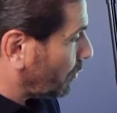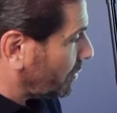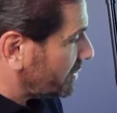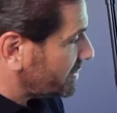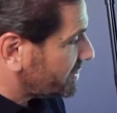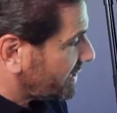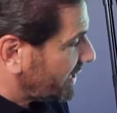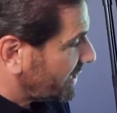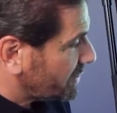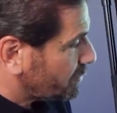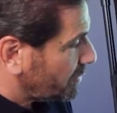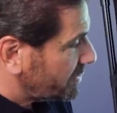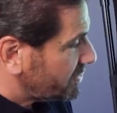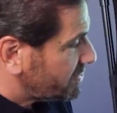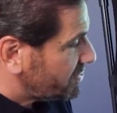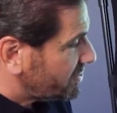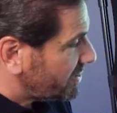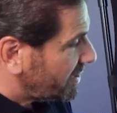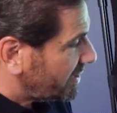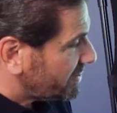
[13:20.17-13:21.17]
worst case. We're
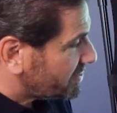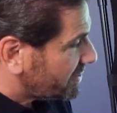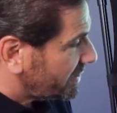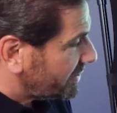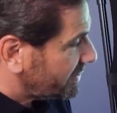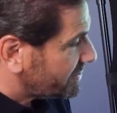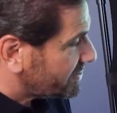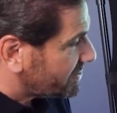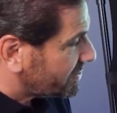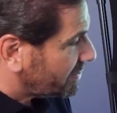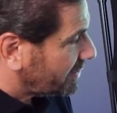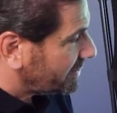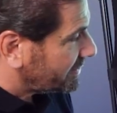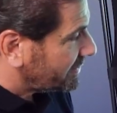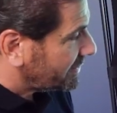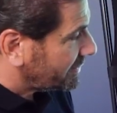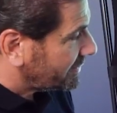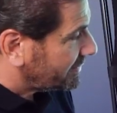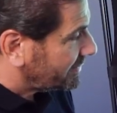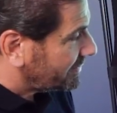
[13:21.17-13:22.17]
just going to start
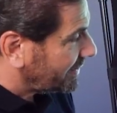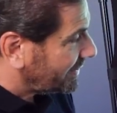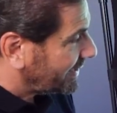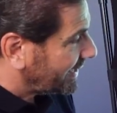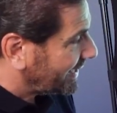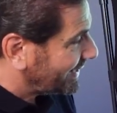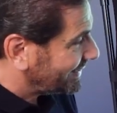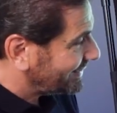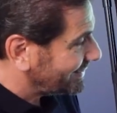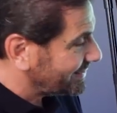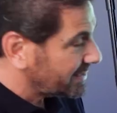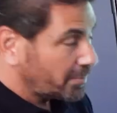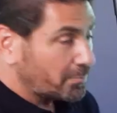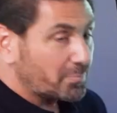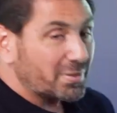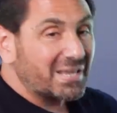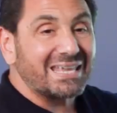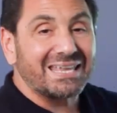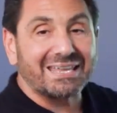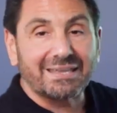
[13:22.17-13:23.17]
to get into the
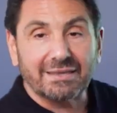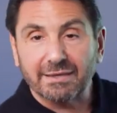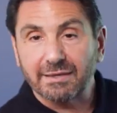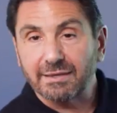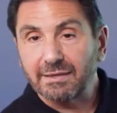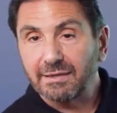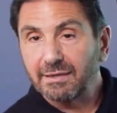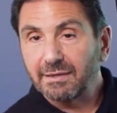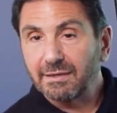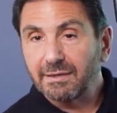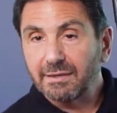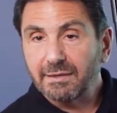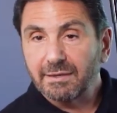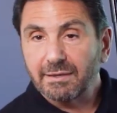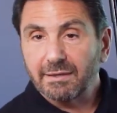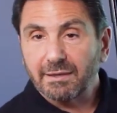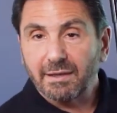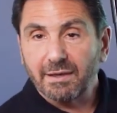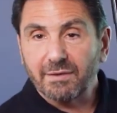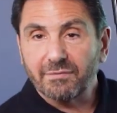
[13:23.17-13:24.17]
peak
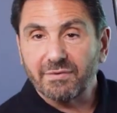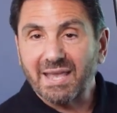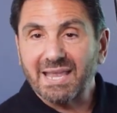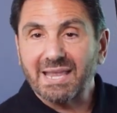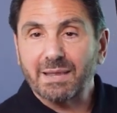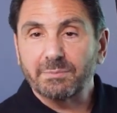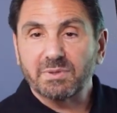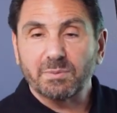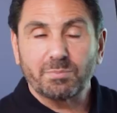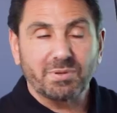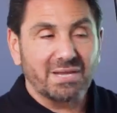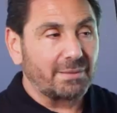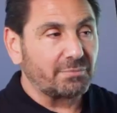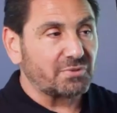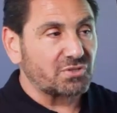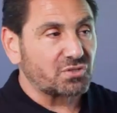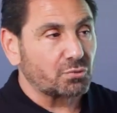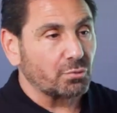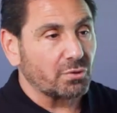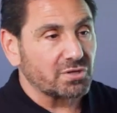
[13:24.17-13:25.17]
of AM to PM
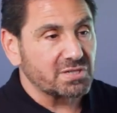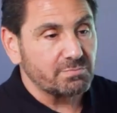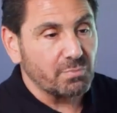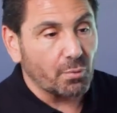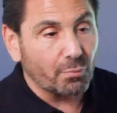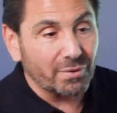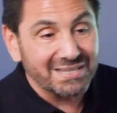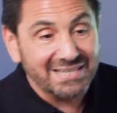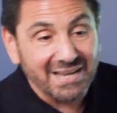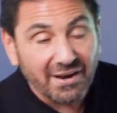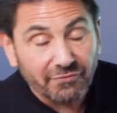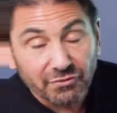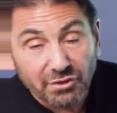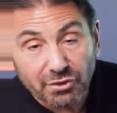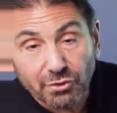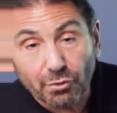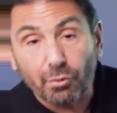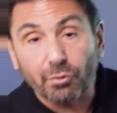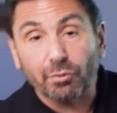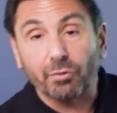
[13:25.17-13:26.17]
distortion, but we definitely
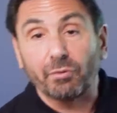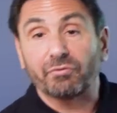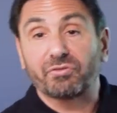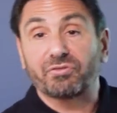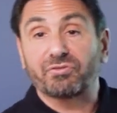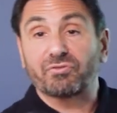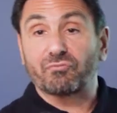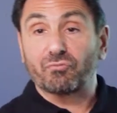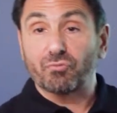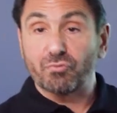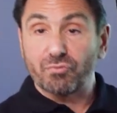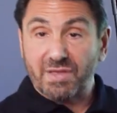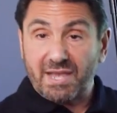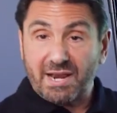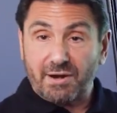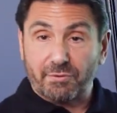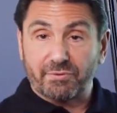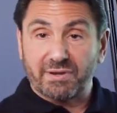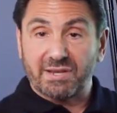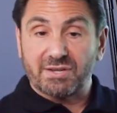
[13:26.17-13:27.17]
don't go through
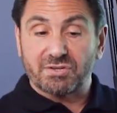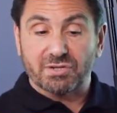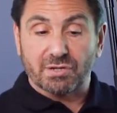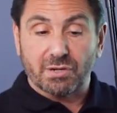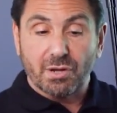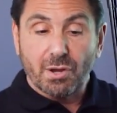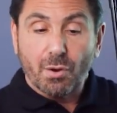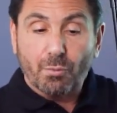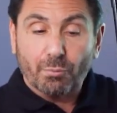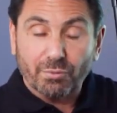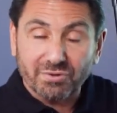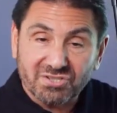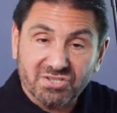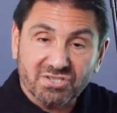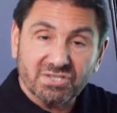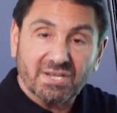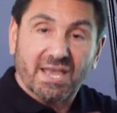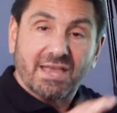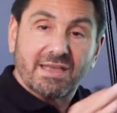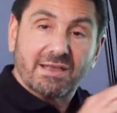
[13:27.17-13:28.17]
that region. We're
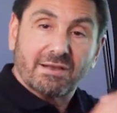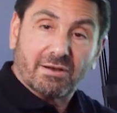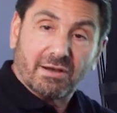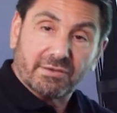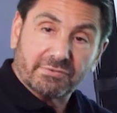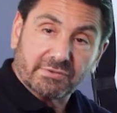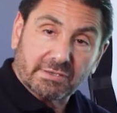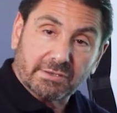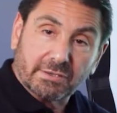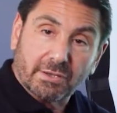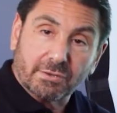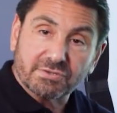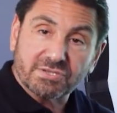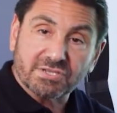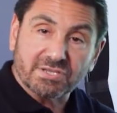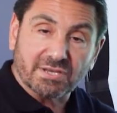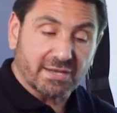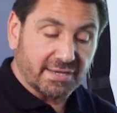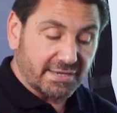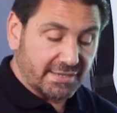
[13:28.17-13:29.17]
staying on the low
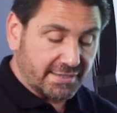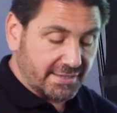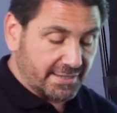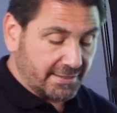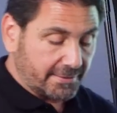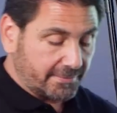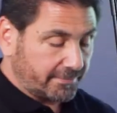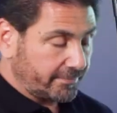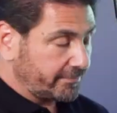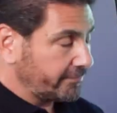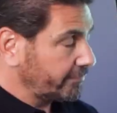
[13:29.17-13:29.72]
side now.